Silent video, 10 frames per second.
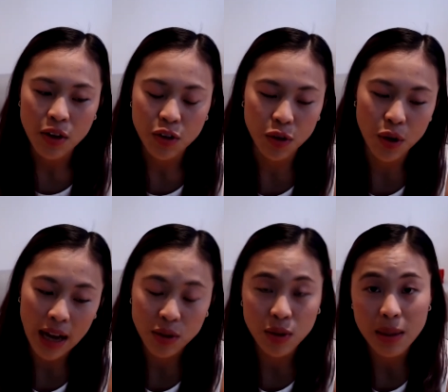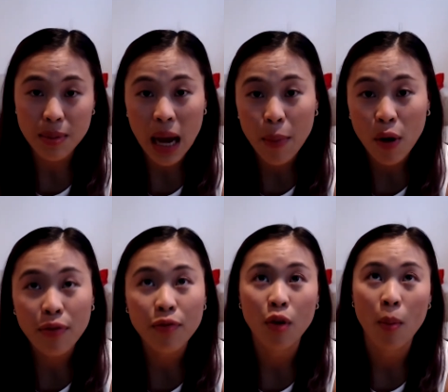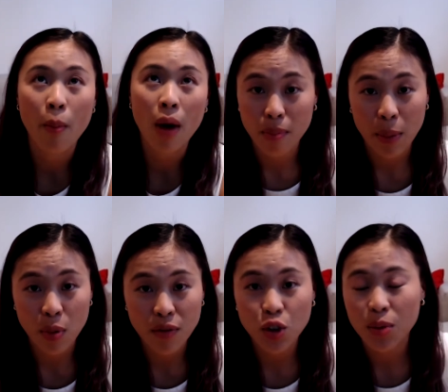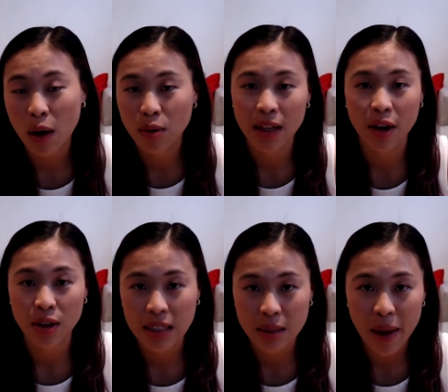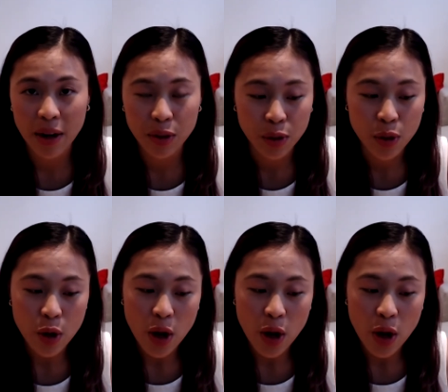So I took some time off from my previous job. I was on a sabbatical